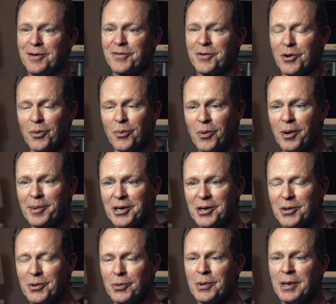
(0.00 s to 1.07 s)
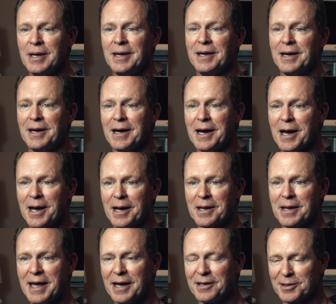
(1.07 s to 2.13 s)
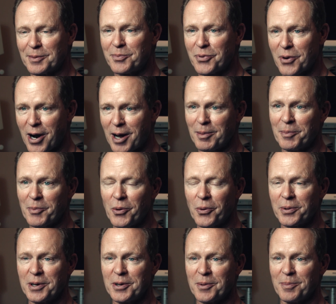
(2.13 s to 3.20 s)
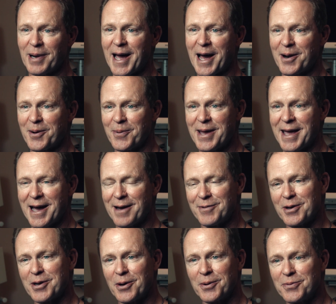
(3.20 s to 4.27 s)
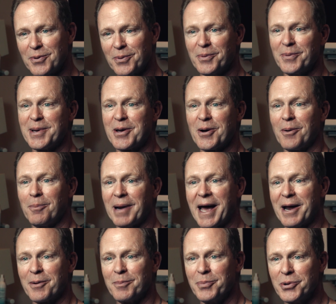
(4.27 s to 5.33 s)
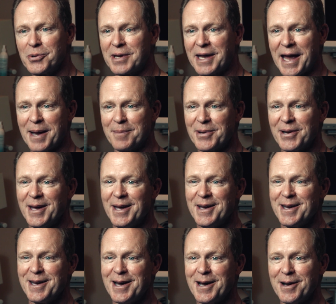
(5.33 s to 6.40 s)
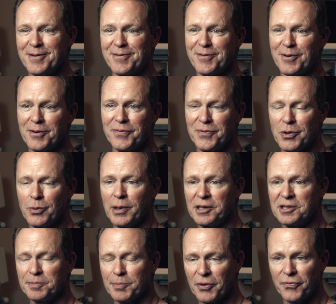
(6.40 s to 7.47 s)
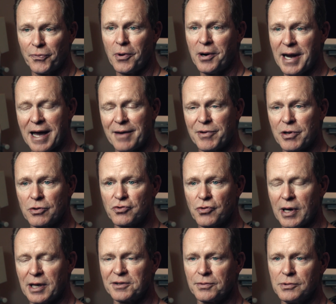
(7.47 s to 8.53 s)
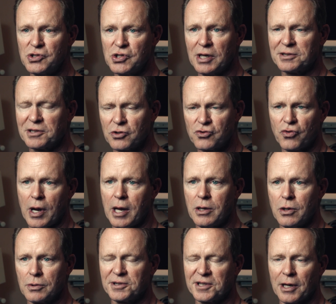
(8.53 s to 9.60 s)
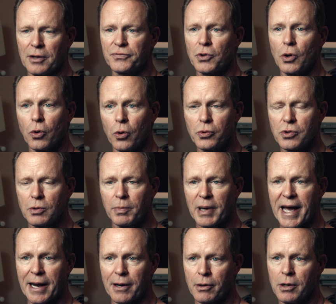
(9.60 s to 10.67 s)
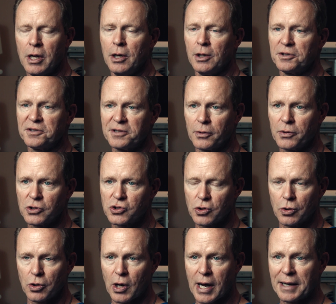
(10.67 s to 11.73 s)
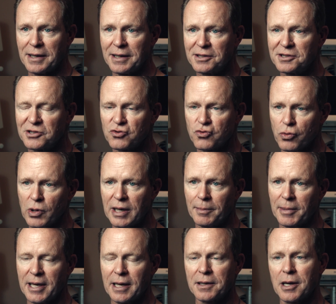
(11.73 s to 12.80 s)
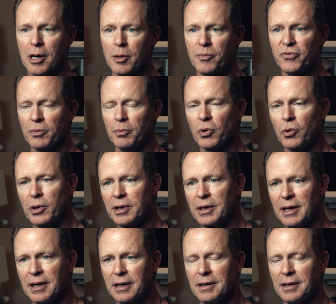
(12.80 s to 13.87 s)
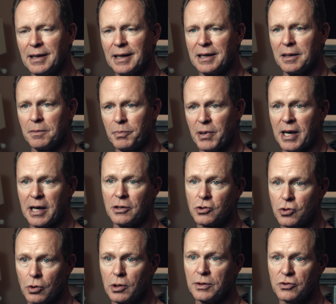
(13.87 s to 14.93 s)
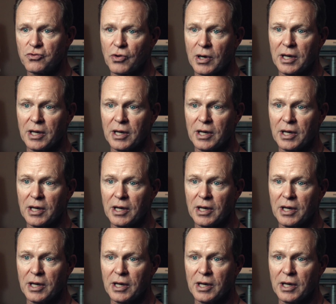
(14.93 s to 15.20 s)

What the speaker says: if you're a woman who has a problem holding her bladder, we have you go through what we call bladder boot camp for a few weeks before having your transfer, just to train yourself to hold your bladder so that you're not extremely uncomfortable and in pain during the